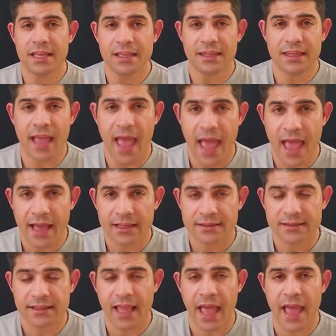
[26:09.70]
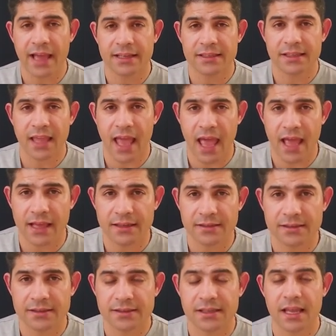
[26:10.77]
He tanks,
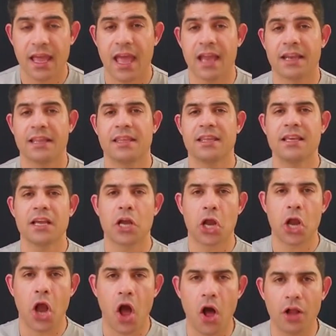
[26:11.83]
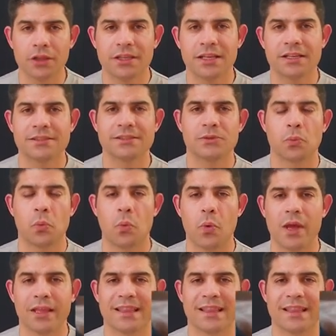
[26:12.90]
and he called us